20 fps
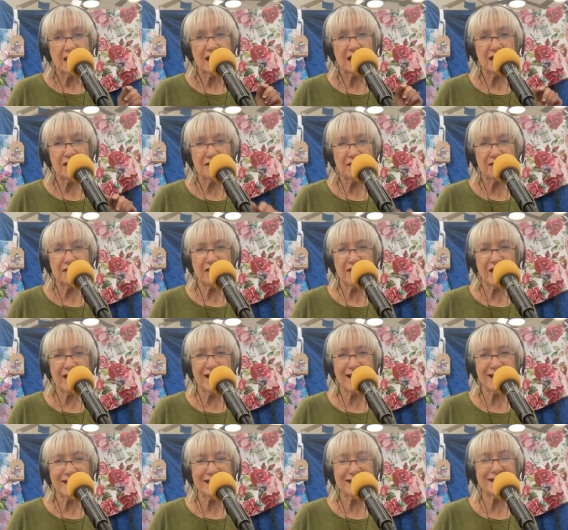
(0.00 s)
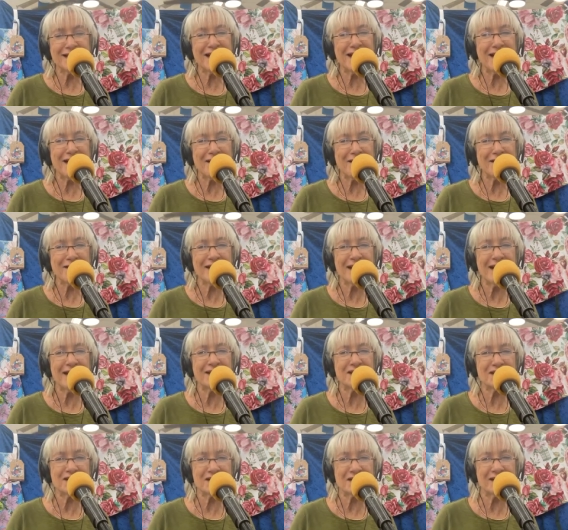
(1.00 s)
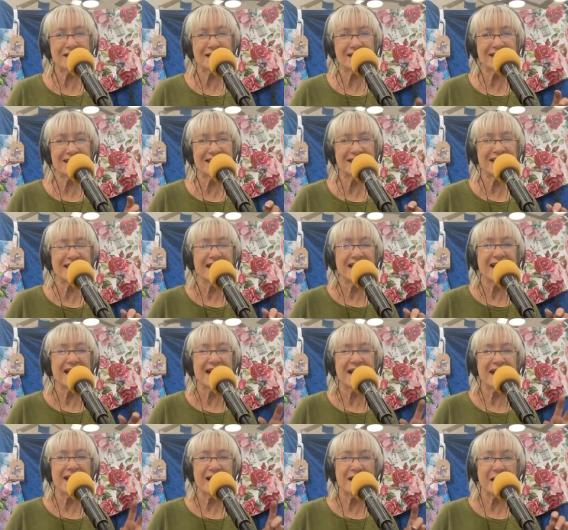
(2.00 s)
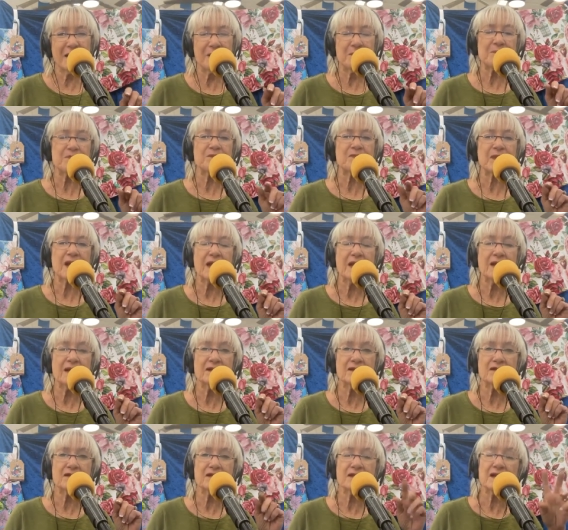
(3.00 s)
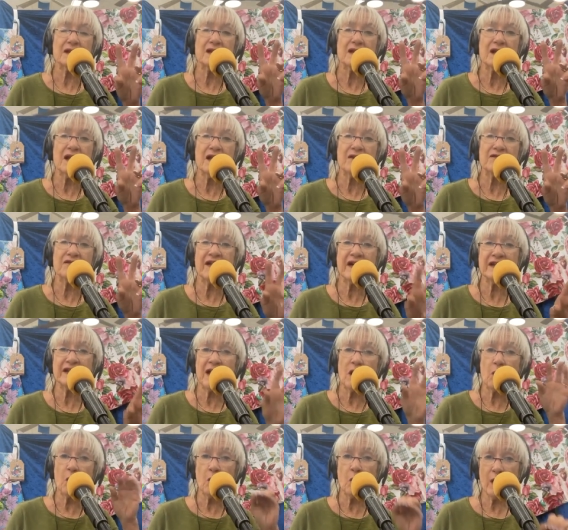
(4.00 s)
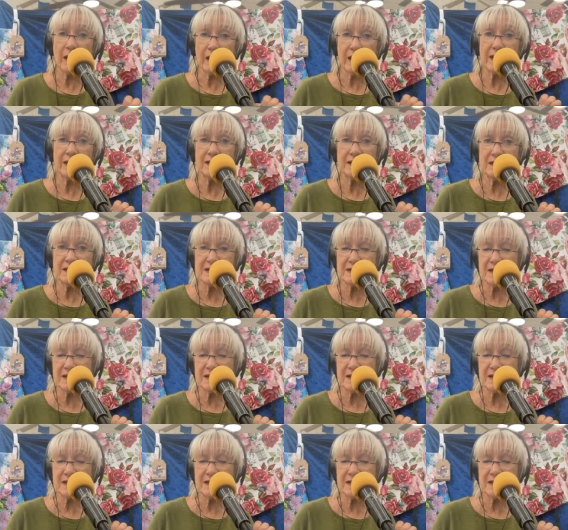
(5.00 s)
and find out, hey Charlotte, and find out what kind of